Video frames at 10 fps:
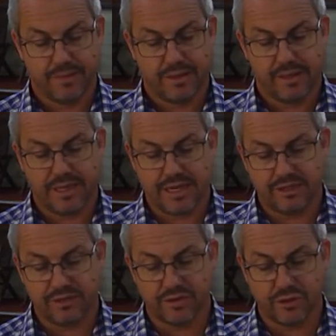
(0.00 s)
And the
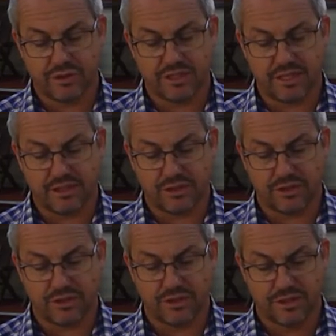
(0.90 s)
angel of the Lord said to
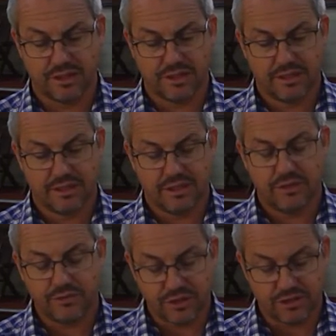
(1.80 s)
her,
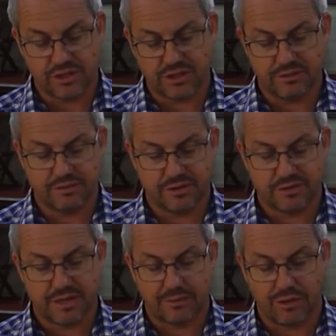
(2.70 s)
"You've conceived
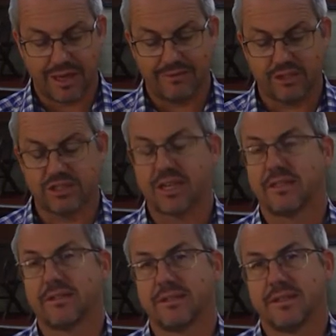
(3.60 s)
and will have a son.
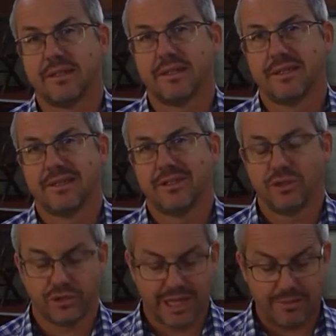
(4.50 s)

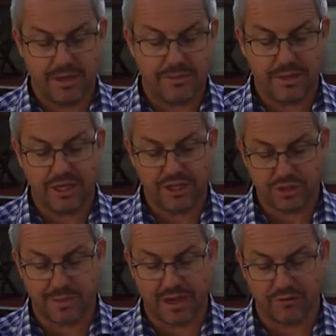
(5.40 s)
You'll name him
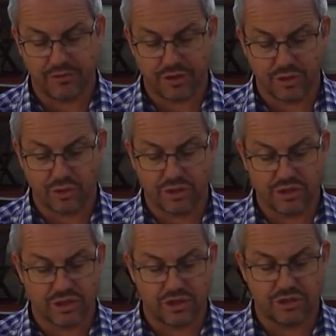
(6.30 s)
Ishmael, for the Lord
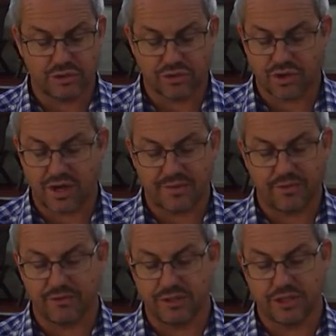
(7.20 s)
has heard your cry of
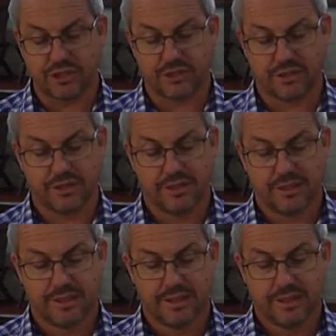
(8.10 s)
affliction.
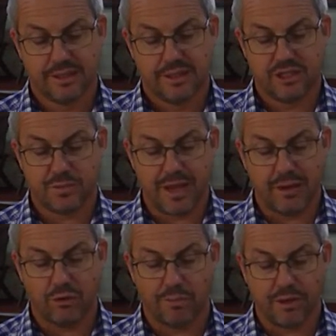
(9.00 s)
This
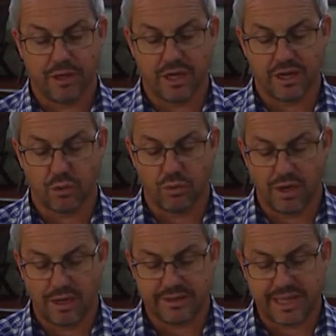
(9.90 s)
man will be like a
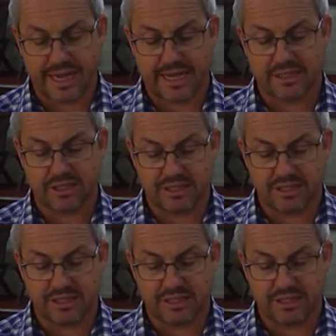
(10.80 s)
wild ass.